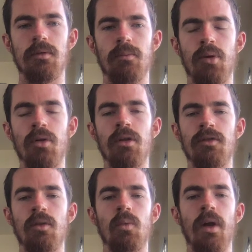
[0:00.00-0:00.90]
pull
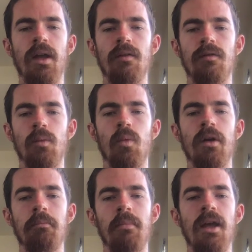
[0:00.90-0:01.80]
us away from
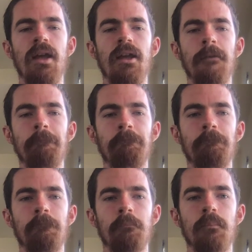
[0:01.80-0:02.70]
what may
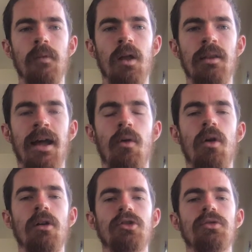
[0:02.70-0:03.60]
allow
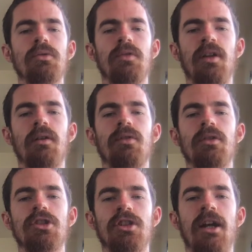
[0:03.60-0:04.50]
our true selves, our
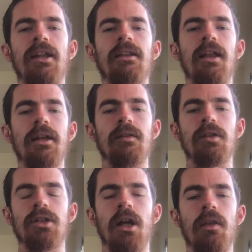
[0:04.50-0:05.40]
shining light, to
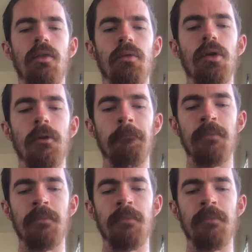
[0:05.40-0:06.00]
shine through,